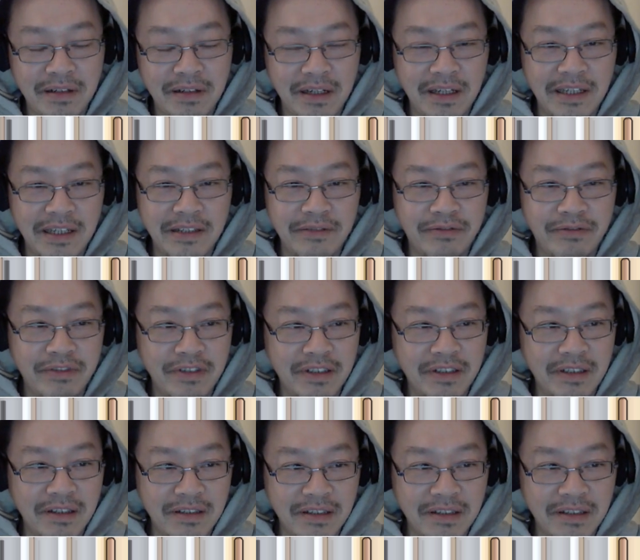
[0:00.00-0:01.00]
and for
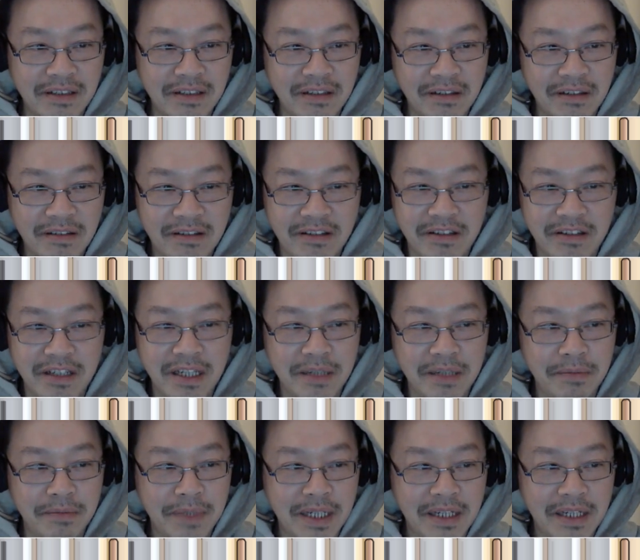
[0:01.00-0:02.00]
another 30
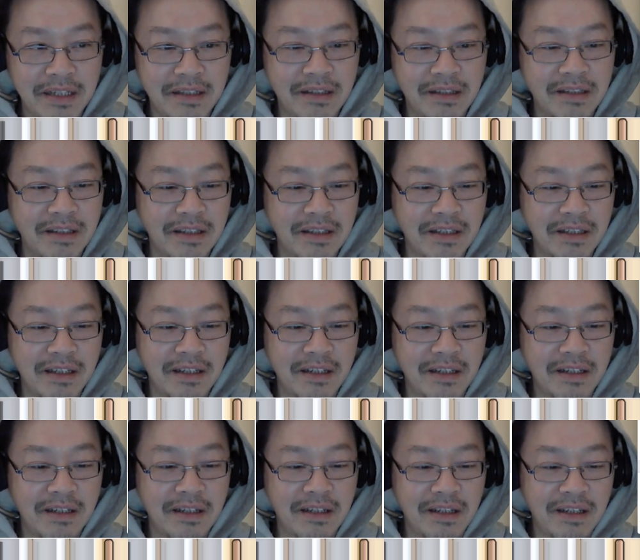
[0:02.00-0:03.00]
minutes,
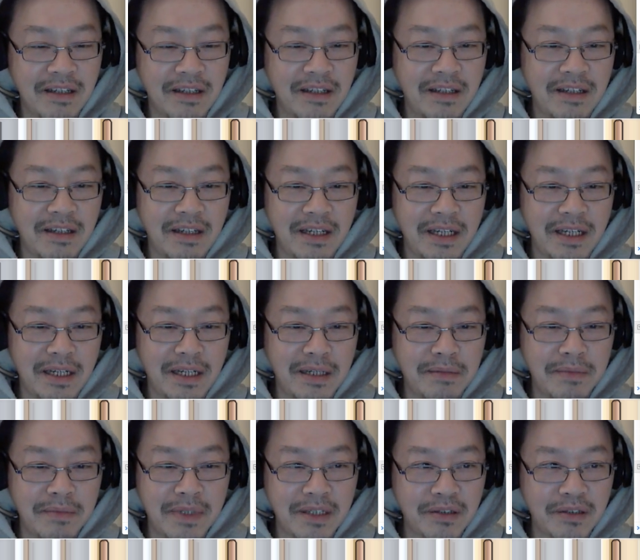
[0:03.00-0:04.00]

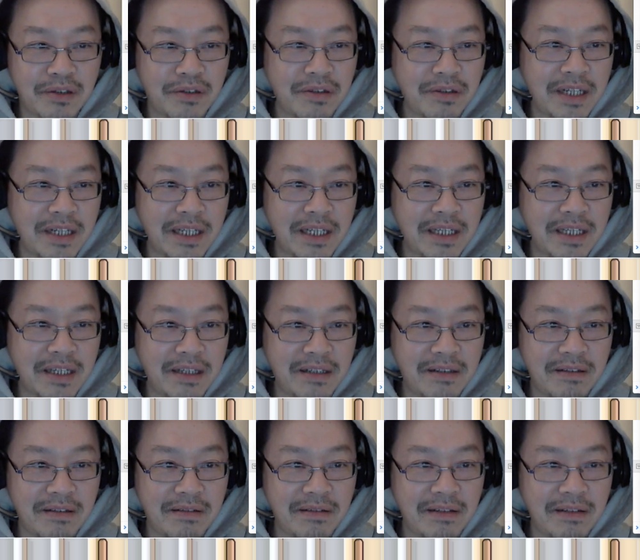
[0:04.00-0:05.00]
I'm not sure I
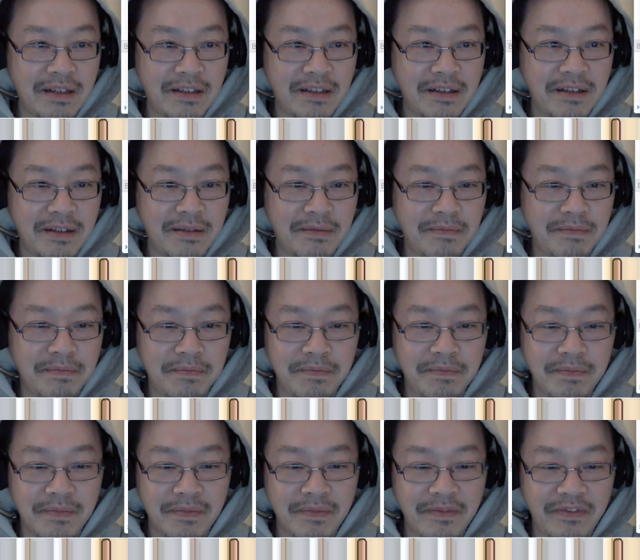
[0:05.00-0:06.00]
can
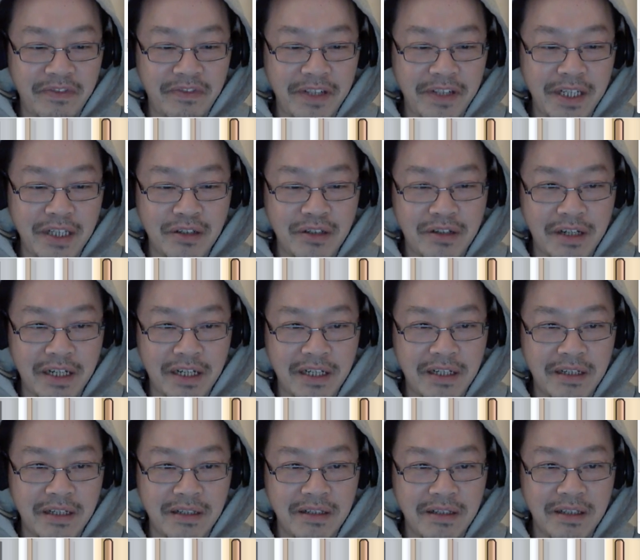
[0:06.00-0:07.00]
finish
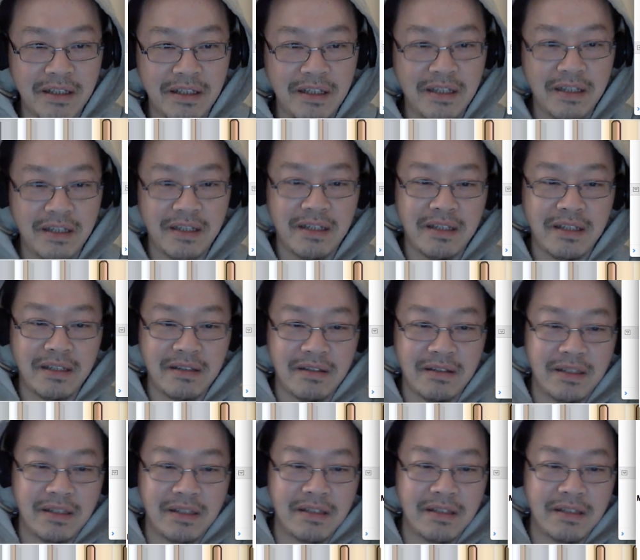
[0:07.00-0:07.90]
it. You know,